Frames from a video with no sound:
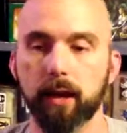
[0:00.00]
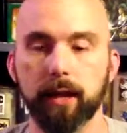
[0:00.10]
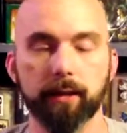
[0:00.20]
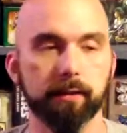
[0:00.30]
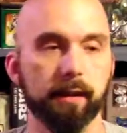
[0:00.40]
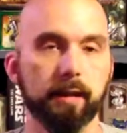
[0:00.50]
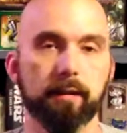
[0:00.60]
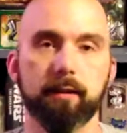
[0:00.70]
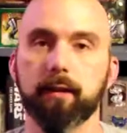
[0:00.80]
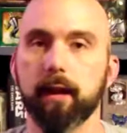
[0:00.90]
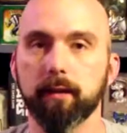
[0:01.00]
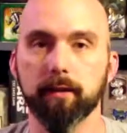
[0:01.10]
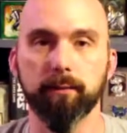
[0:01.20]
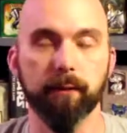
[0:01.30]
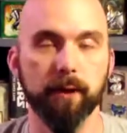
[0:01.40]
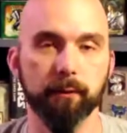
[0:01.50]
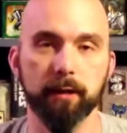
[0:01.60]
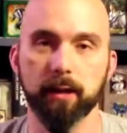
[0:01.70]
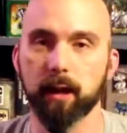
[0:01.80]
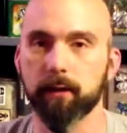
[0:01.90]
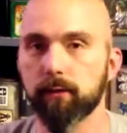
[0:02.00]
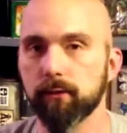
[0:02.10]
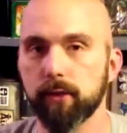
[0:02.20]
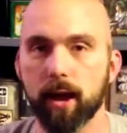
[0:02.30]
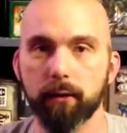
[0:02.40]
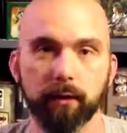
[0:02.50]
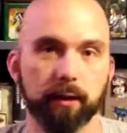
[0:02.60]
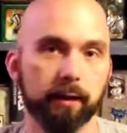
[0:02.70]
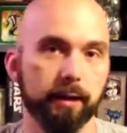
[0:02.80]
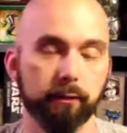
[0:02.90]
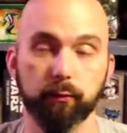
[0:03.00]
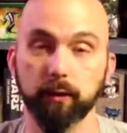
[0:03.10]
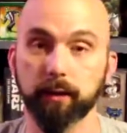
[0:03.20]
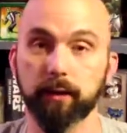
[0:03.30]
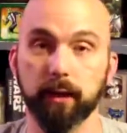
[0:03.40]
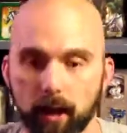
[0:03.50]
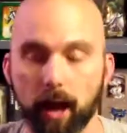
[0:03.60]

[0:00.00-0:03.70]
It's like the Tyson fight when he knocked the dude out in like 20 seconds.